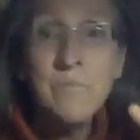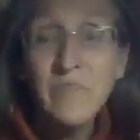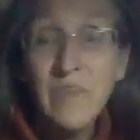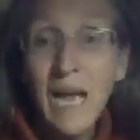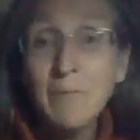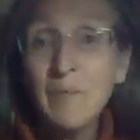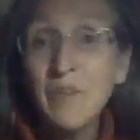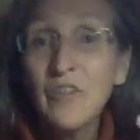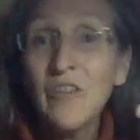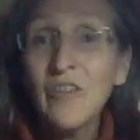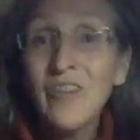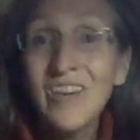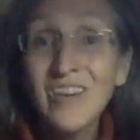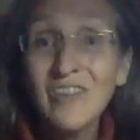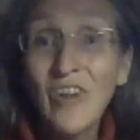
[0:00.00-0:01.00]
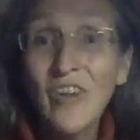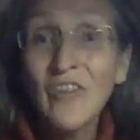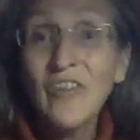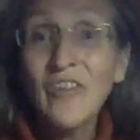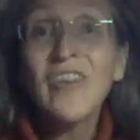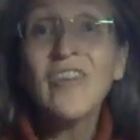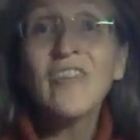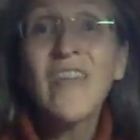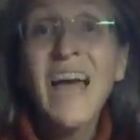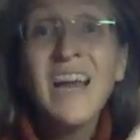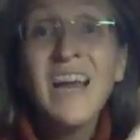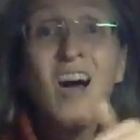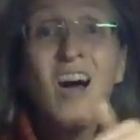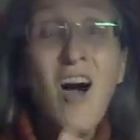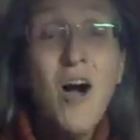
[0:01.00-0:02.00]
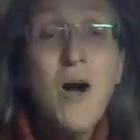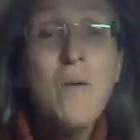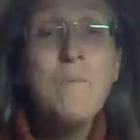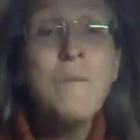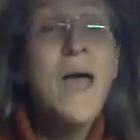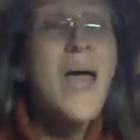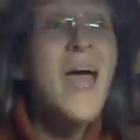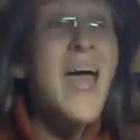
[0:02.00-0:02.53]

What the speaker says: damages and injustices that harm